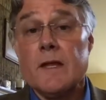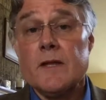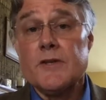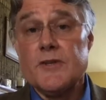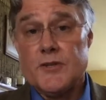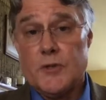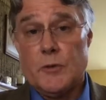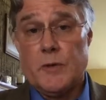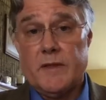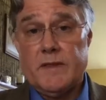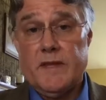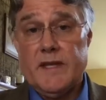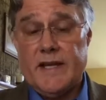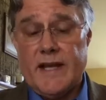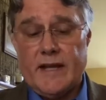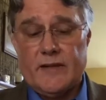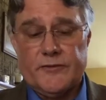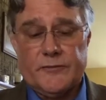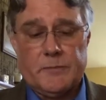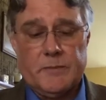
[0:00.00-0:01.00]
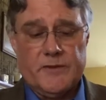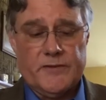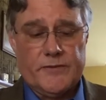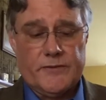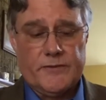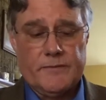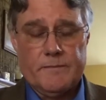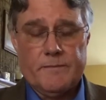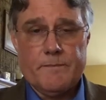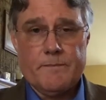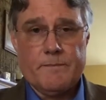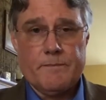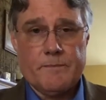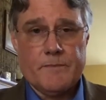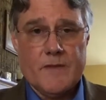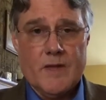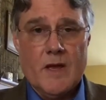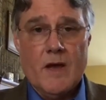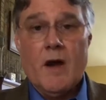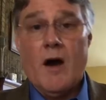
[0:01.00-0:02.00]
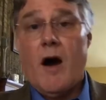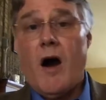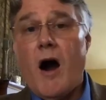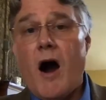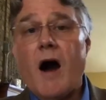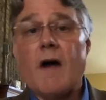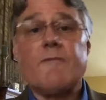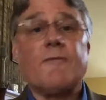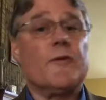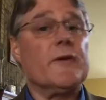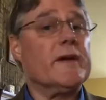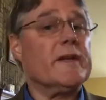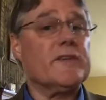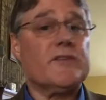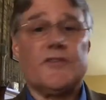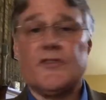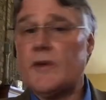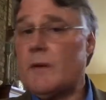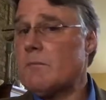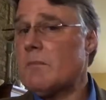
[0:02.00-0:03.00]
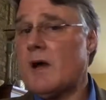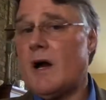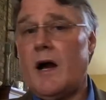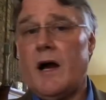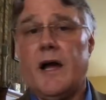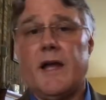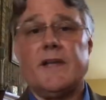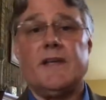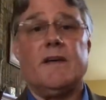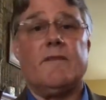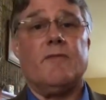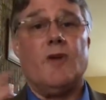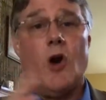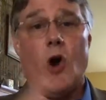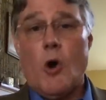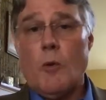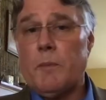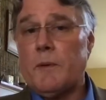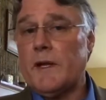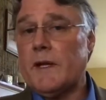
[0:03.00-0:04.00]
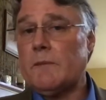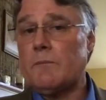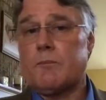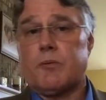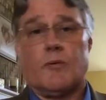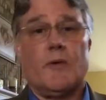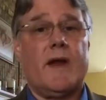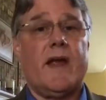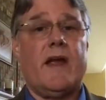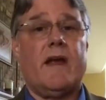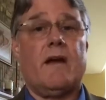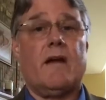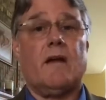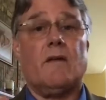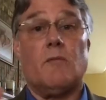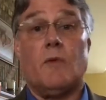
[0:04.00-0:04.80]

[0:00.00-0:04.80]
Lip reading: Doing the announcements, offering some kind of opening prayer,